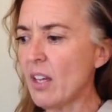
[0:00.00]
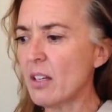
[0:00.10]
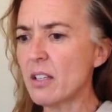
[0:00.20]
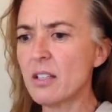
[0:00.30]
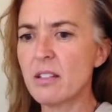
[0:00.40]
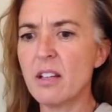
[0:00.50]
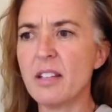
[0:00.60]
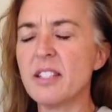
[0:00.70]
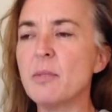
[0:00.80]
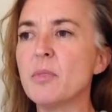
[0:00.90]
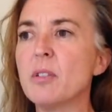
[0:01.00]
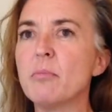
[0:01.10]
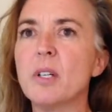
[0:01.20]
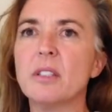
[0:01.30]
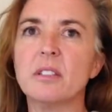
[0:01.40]
a
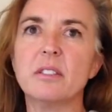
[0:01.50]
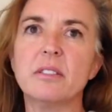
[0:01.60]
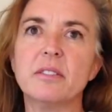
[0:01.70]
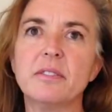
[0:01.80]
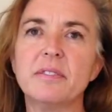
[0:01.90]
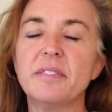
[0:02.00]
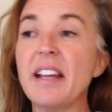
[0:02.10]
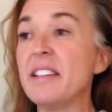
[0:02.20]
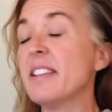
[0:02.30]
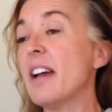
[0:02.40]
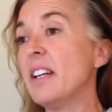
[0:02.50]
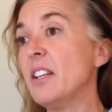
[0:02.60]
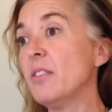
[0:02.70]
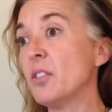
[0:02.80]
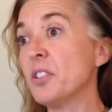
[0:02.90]
symptom of
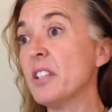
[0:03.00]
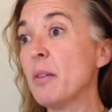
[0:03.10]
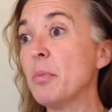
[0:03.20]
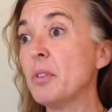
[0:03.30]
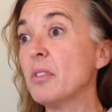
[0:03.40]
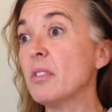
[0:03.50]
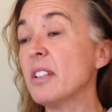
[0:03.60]
anxiety, for example.